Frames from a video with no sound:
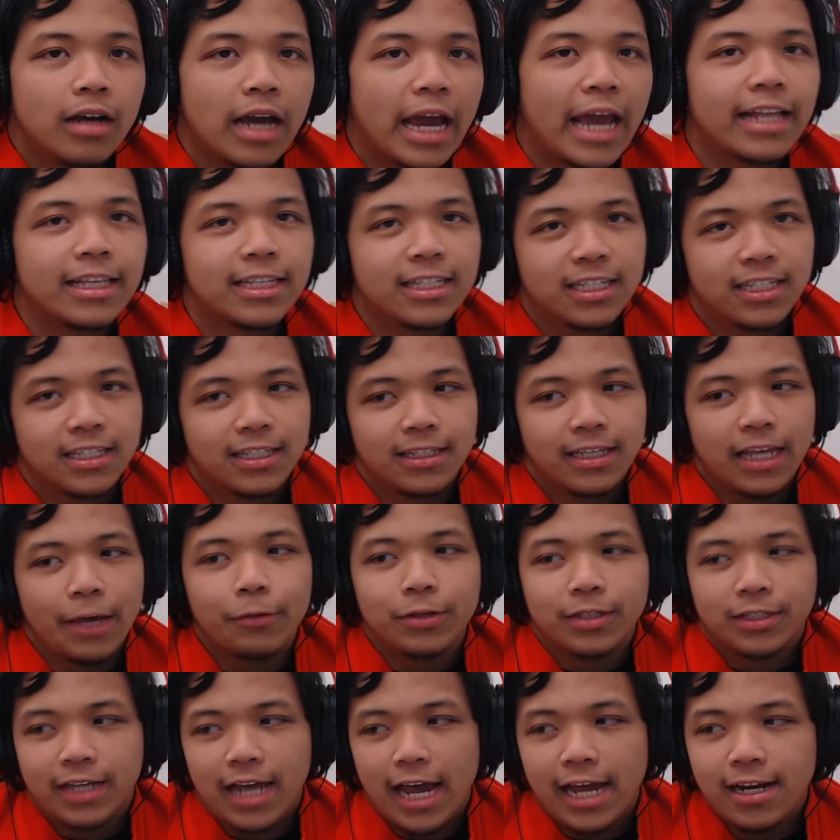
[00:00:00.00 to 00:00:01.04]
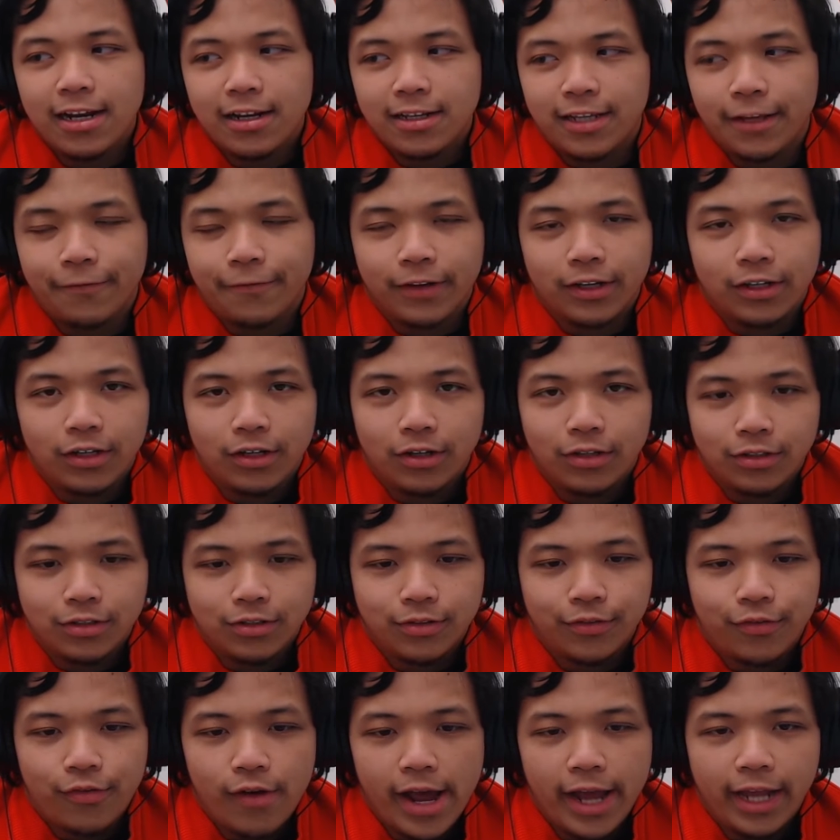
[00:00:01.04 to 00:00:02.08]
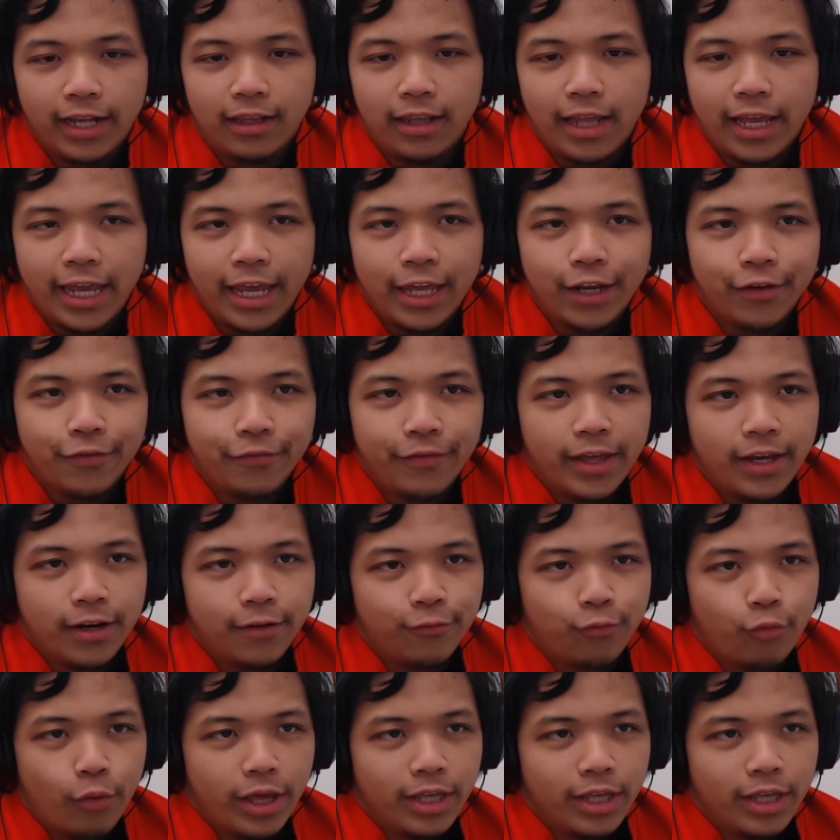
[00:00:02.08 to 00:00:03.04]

it's it was kind of difficult to find like innovative